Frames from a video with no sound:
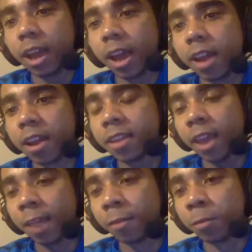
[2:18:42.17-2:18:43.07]
And I think
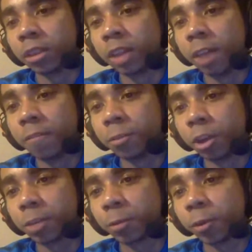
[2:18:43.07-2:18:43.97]
everyone would love to
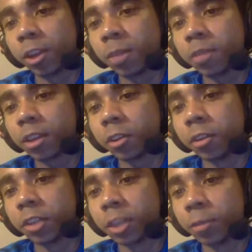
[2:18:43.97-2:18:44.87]
watch pro clubs as long
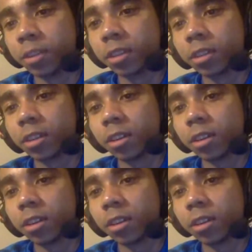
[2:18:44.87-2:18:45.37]
as it was